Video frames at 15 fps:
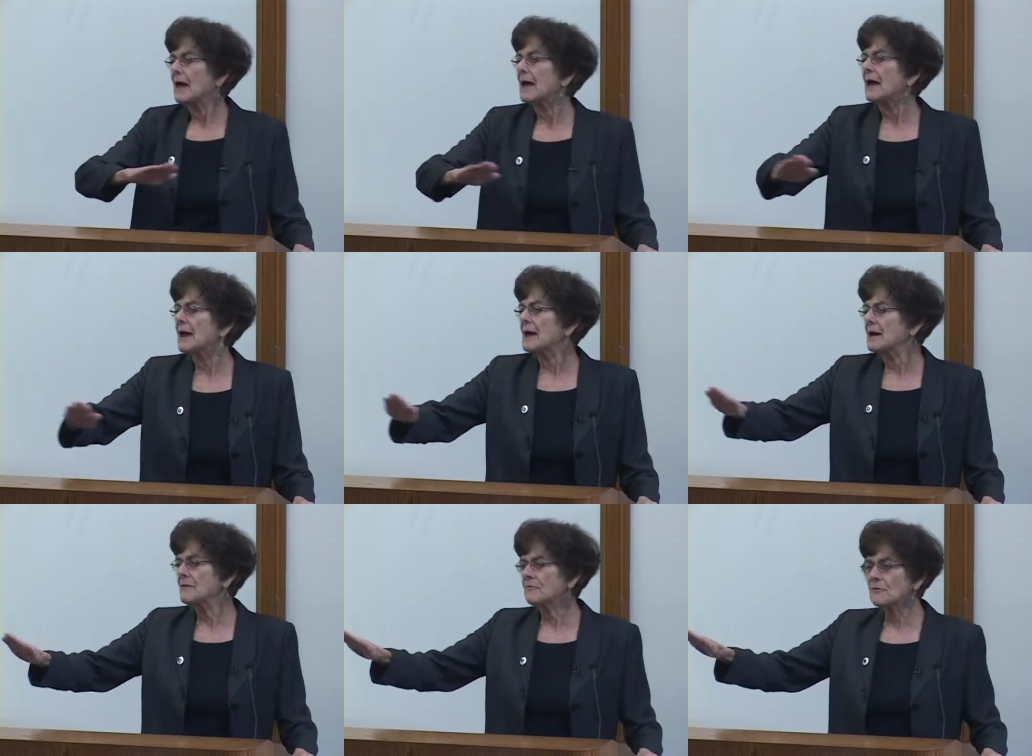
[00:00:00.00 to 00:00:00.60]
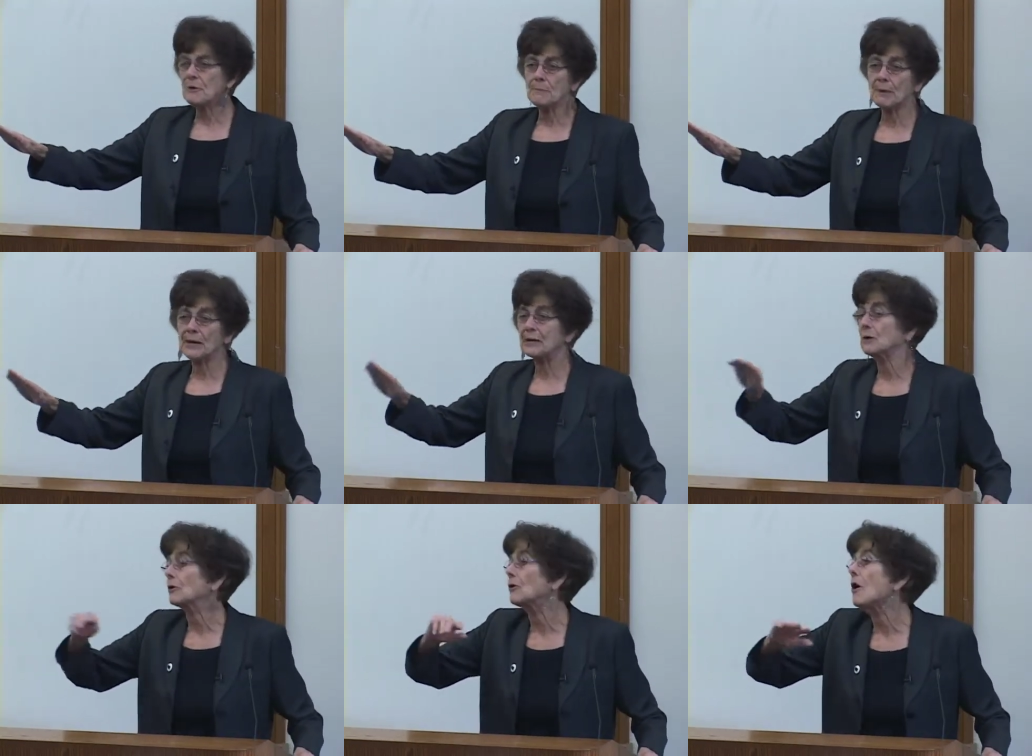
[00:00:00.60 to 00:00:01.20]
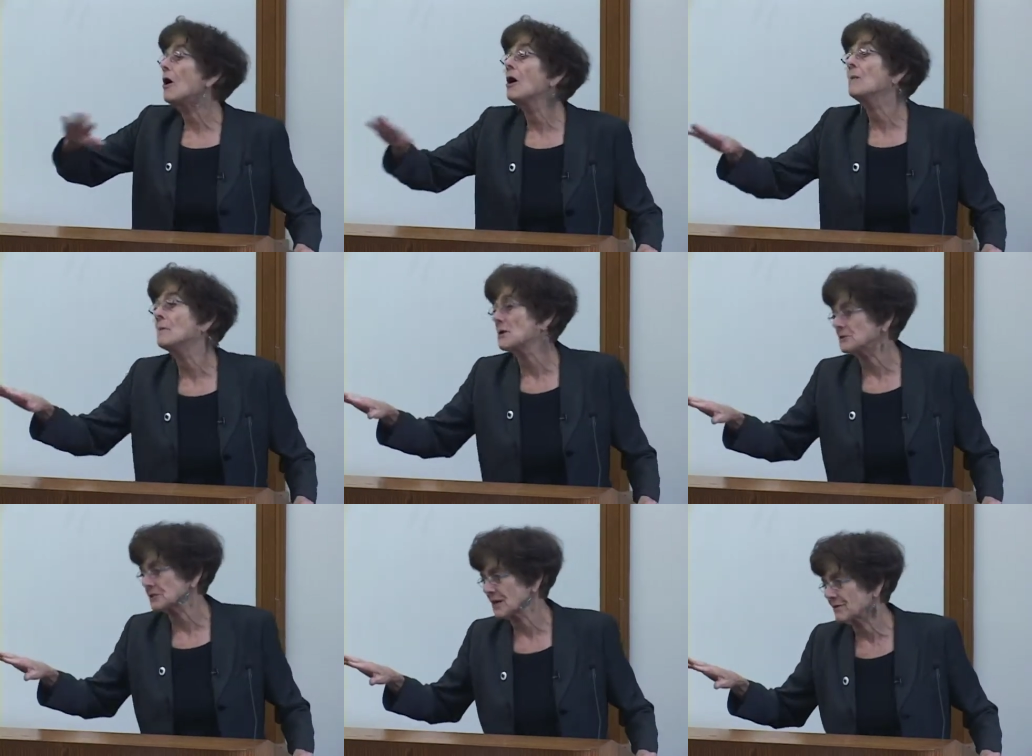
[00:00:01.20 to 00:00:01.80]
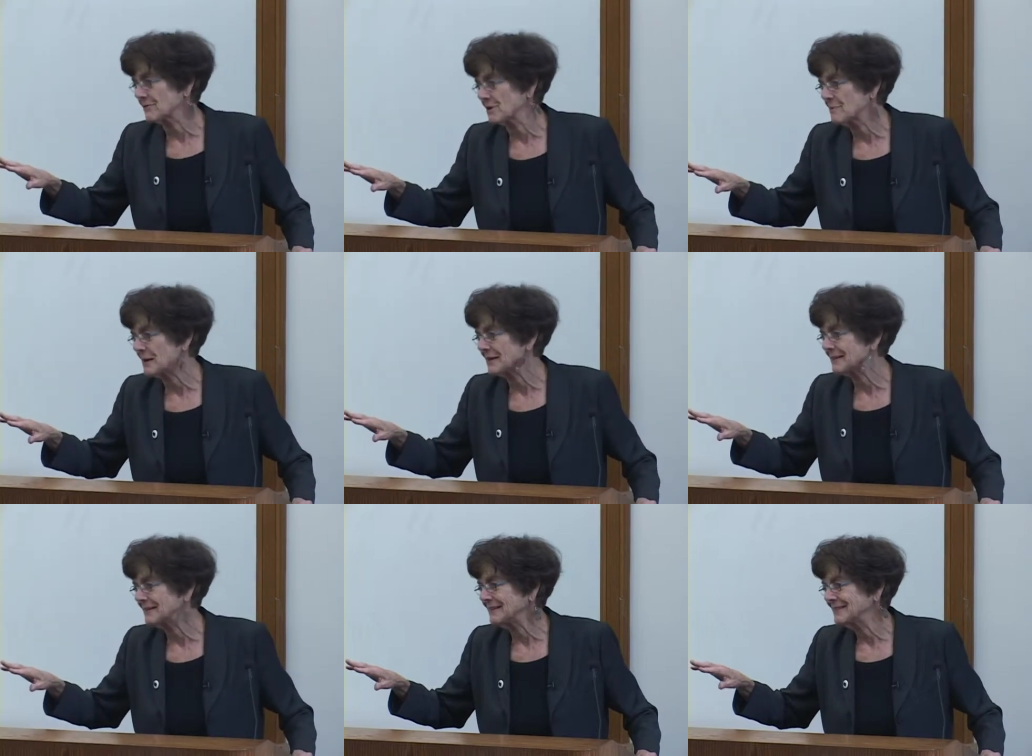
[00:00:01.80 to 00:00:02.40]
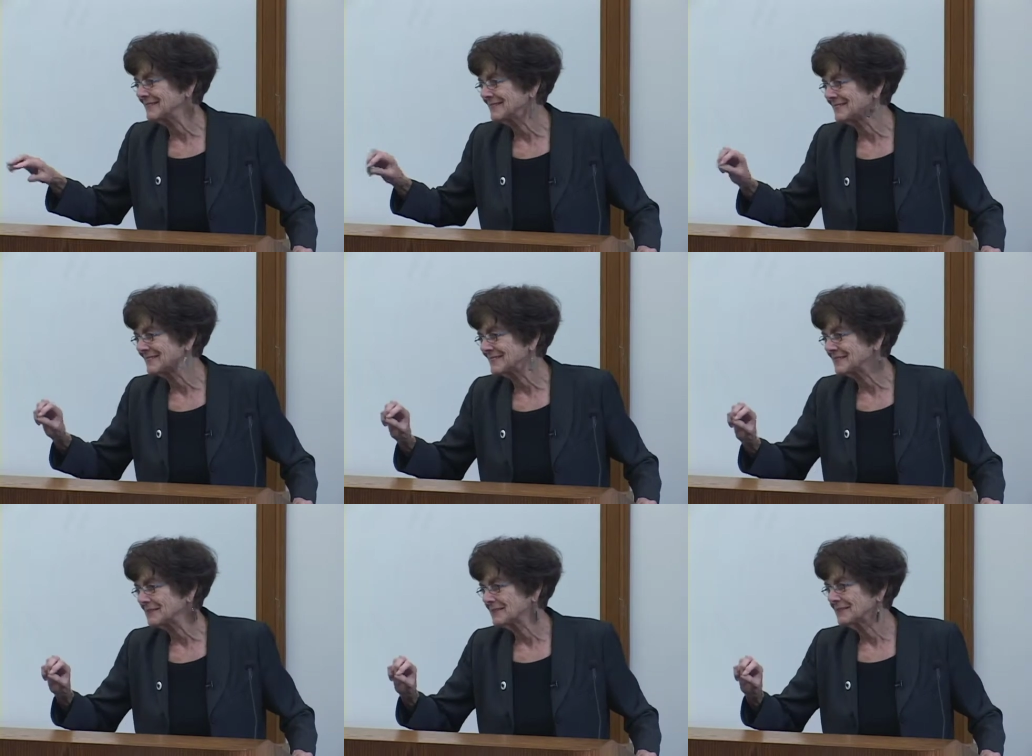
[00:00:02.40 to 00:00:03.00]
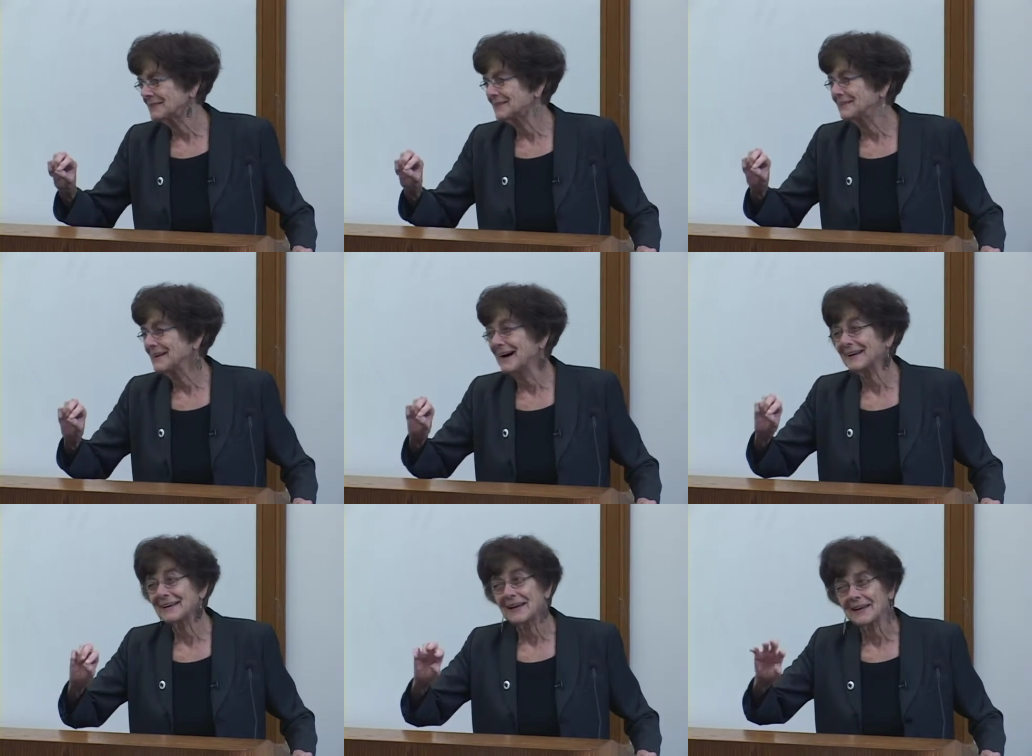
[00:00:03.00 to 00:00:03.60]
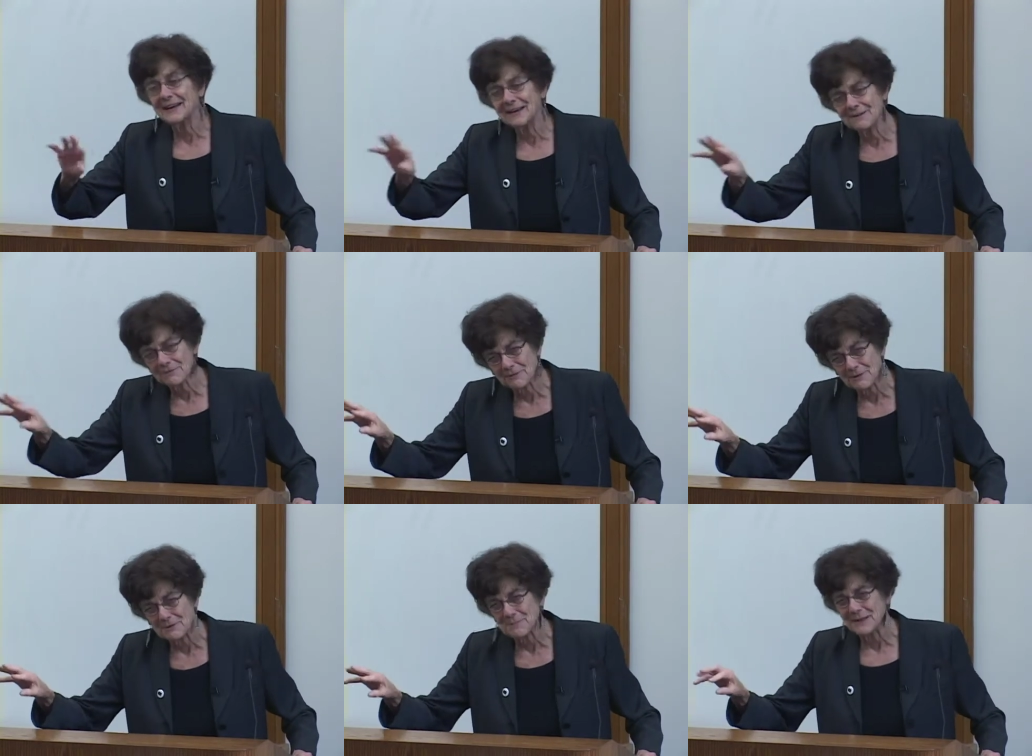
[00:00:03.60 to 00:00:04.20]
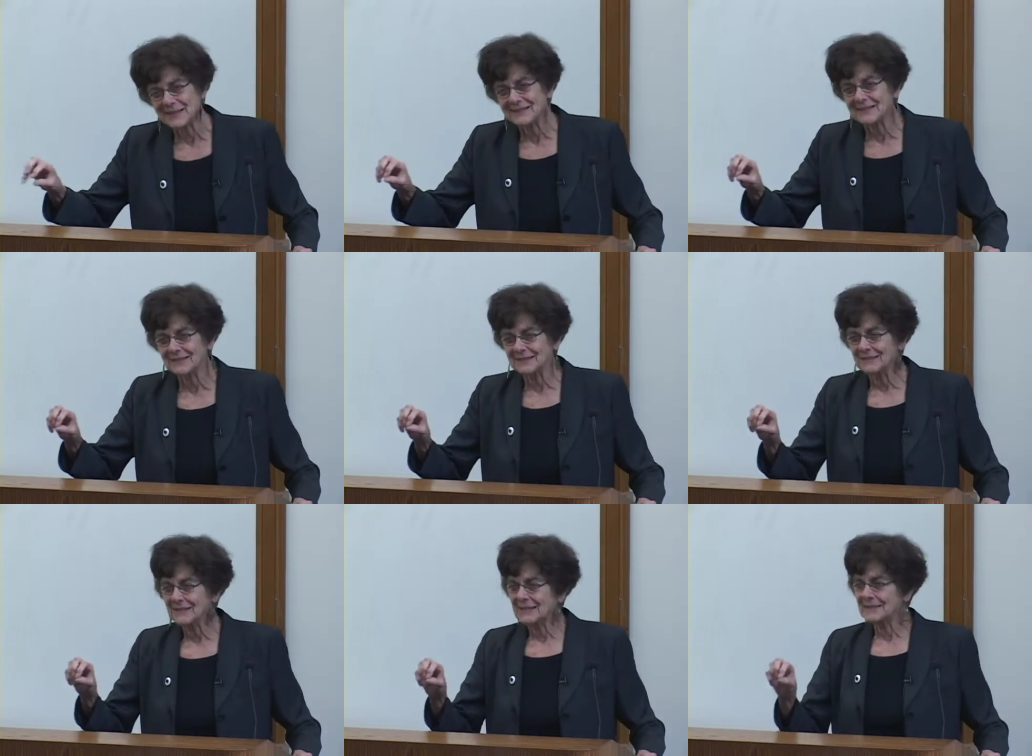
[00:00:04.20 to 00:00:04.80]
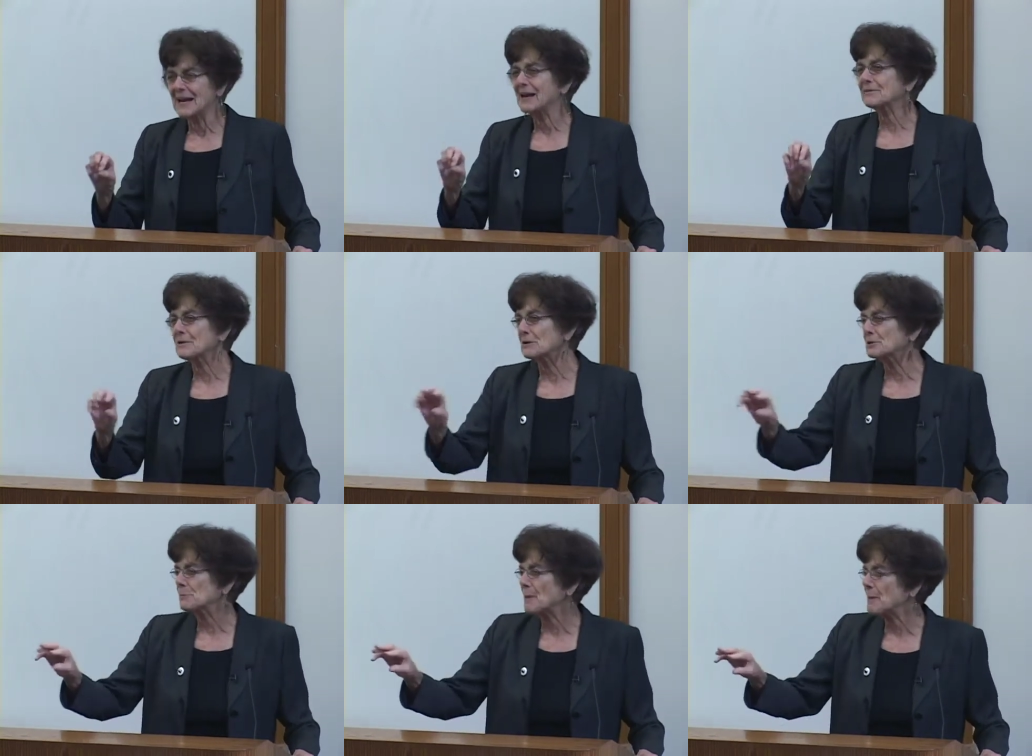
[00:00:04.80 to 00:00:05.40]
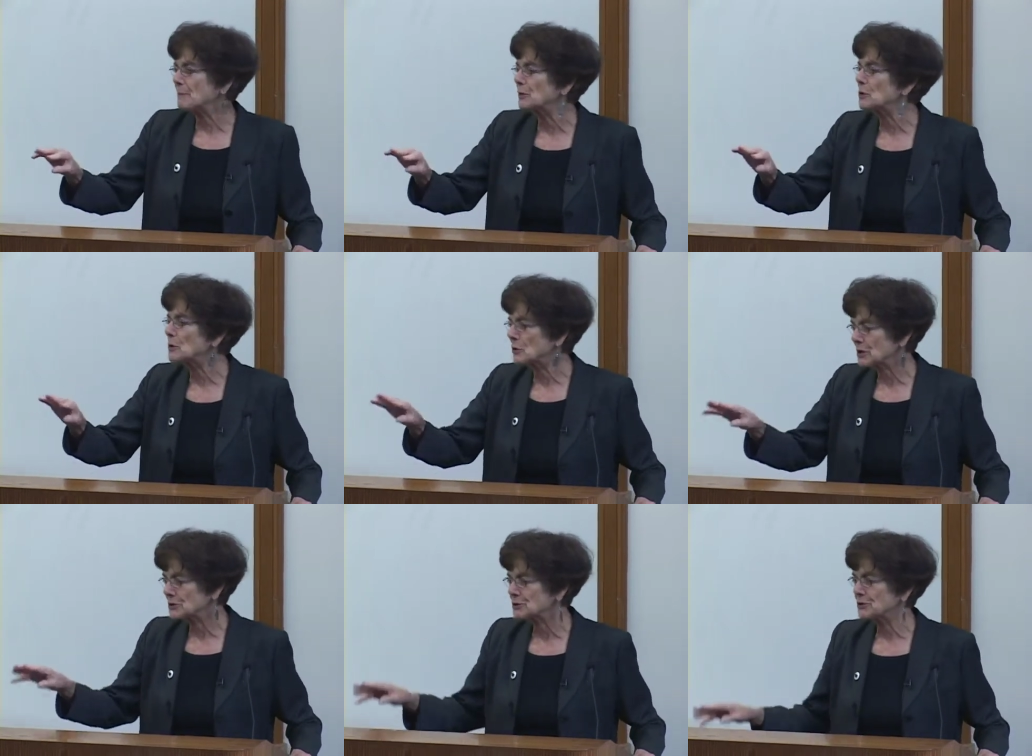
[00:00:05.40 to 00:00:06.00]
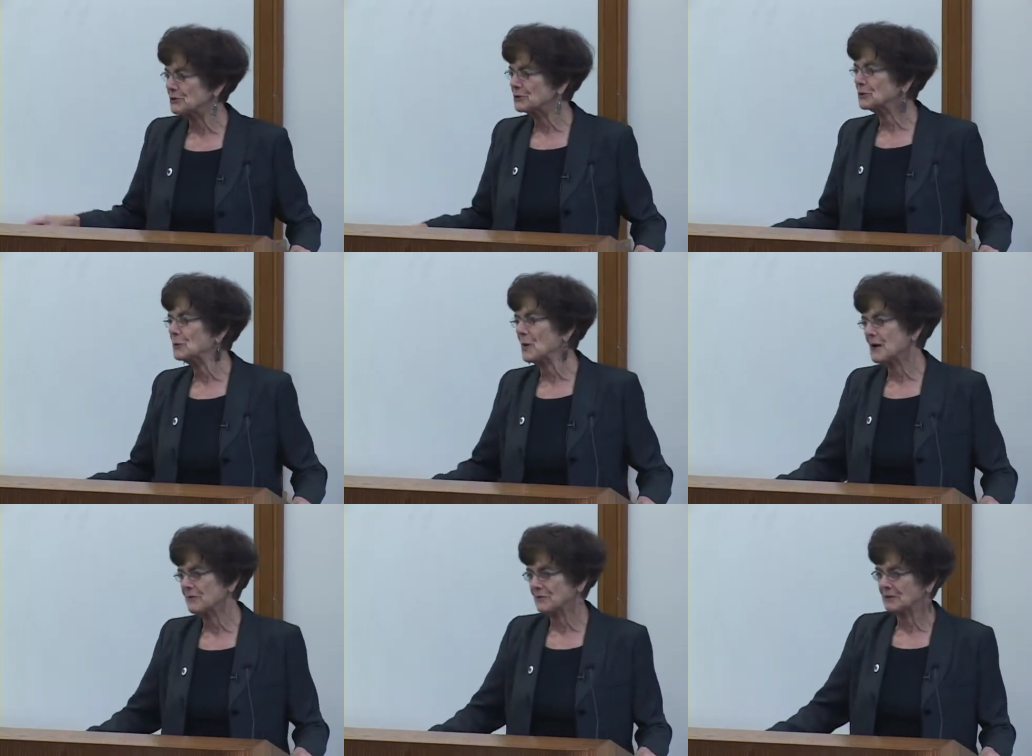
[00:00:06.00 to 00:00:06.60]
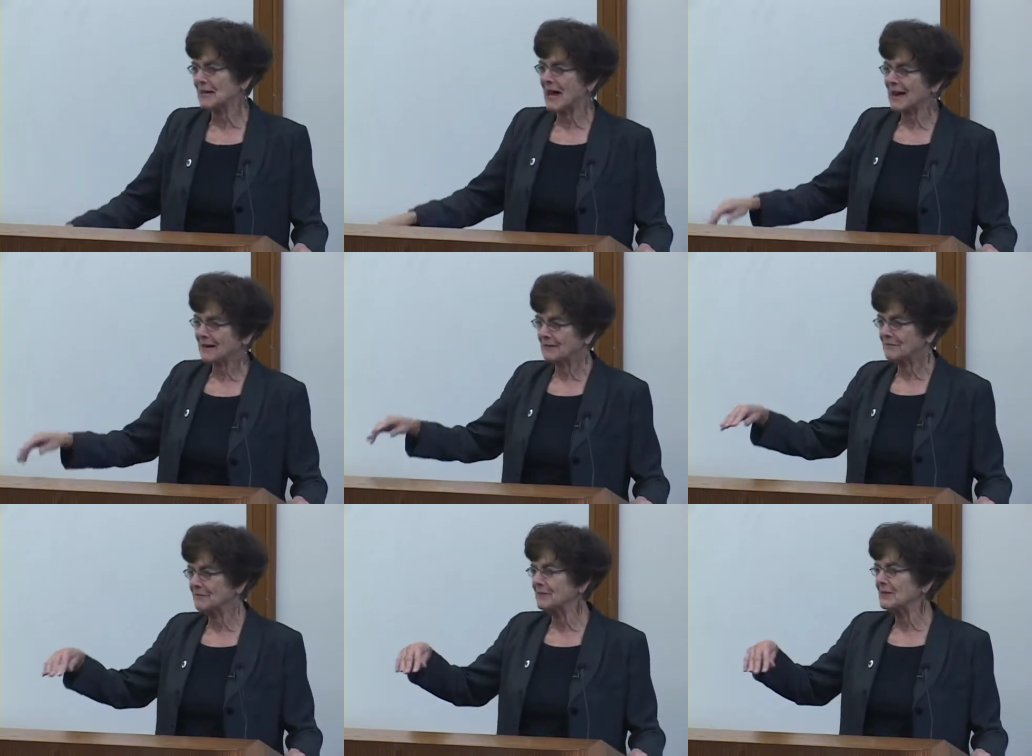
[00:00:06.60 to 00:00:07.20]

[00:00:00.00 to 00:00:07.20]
Everybody, or almost everybody, not everybody, not those people who are turned away for lack of